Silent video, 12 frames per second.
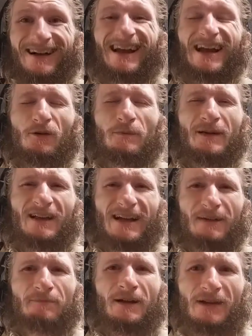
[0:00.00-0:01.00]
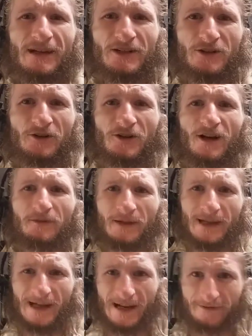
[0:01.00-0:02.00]
it would be like a belly shirt on
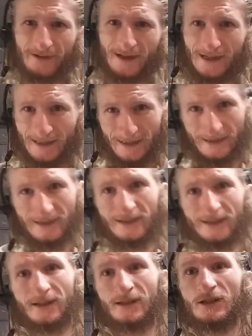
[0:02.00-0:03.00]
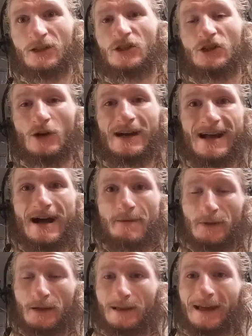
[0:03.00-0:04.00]
me. I've gone straight
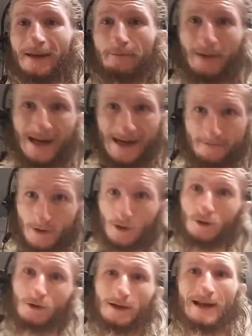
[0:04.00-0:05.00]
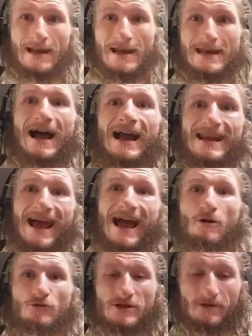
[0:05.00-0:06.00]
up, like a beanpole, not
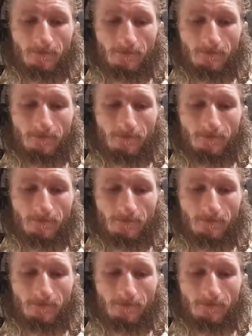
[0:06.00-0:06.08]
out.